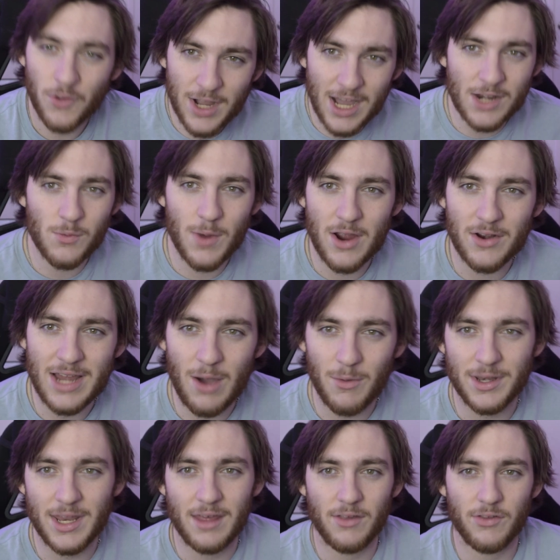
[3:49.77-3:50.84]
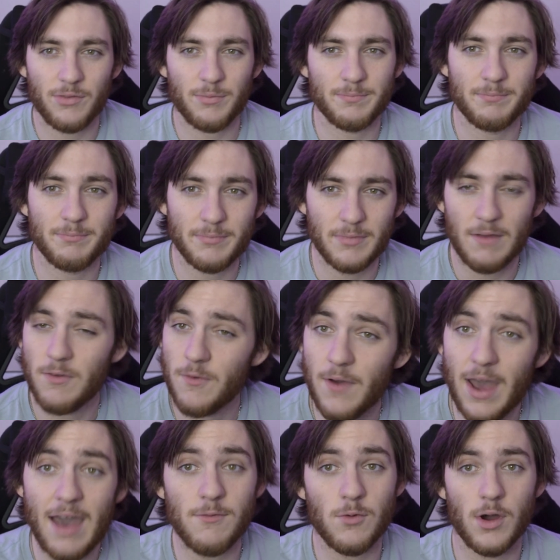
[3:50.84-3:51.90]
they're kind of rare nowadays. If you
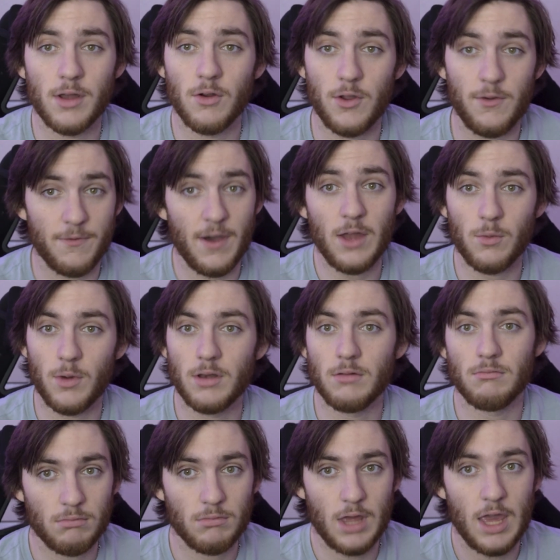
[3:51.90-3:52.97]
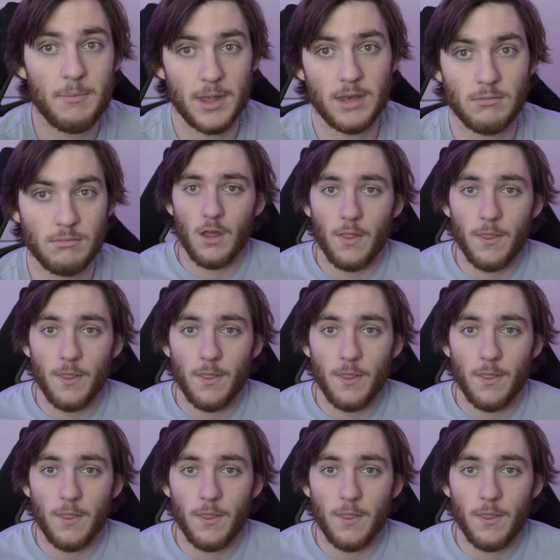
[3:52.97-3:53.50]
have one or you find one, keep it.